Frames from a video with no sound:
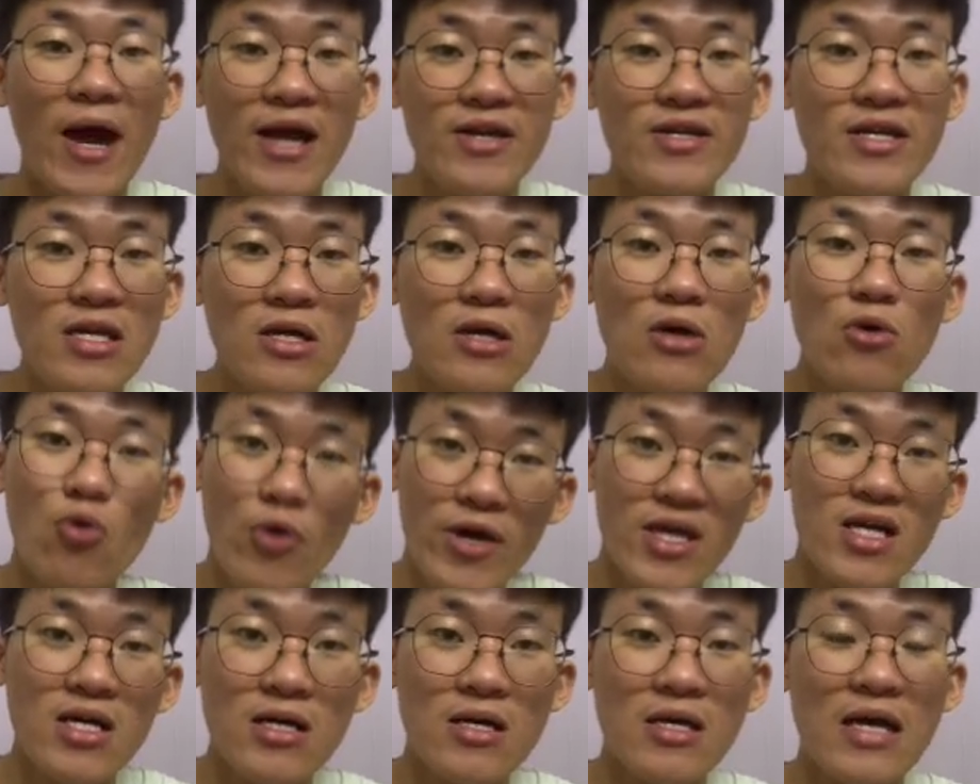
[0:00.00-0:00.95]

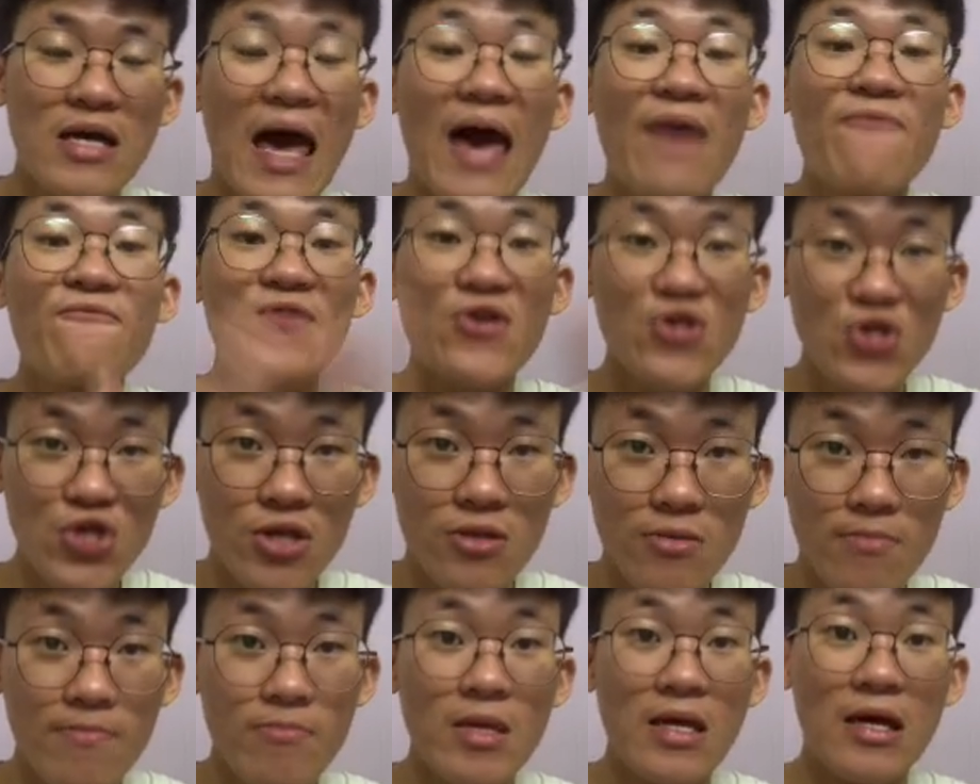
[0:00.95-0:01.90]
very quick,
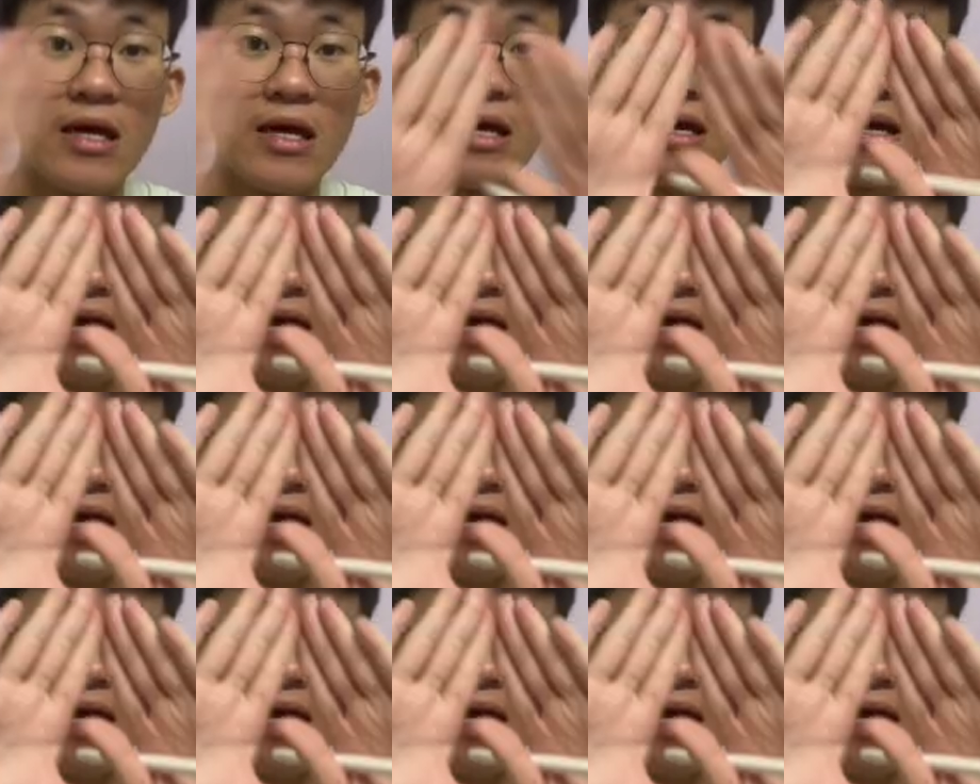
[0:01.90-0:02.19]
efficient.